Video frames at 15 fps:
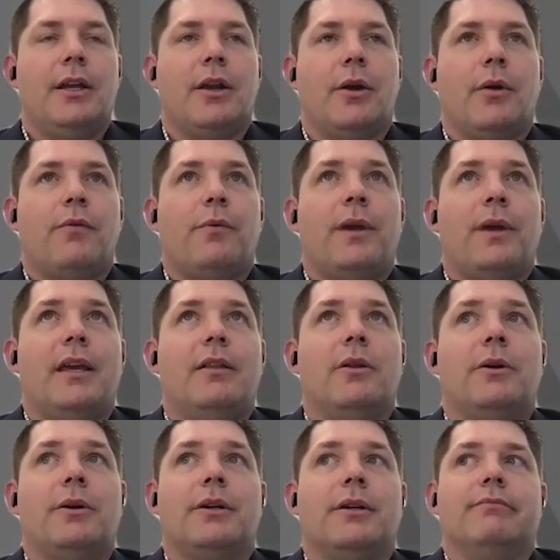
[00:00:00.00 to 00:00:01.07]
you know, if we
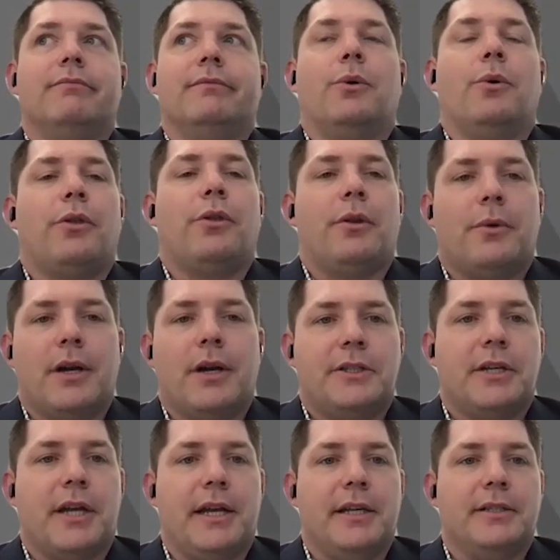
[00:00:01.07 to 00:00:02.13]
look at
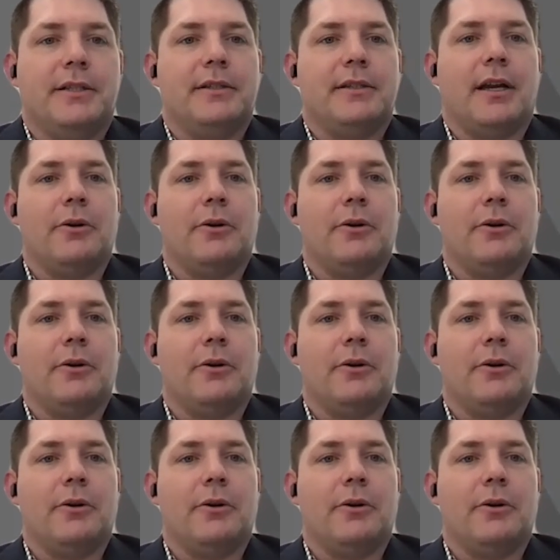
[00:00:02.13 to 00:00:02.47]
authorized changes,